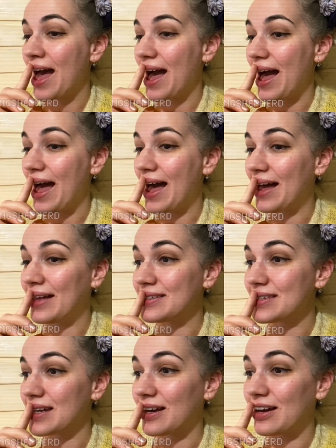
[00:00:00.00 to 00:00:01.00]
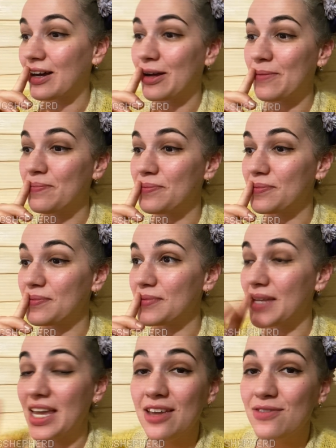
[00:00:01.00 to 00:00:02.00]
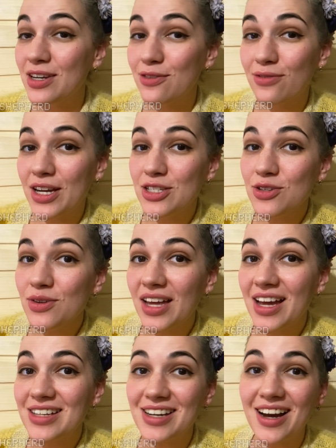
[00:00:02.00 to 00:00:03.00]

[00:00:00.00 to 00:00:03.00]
and um, even if I do that,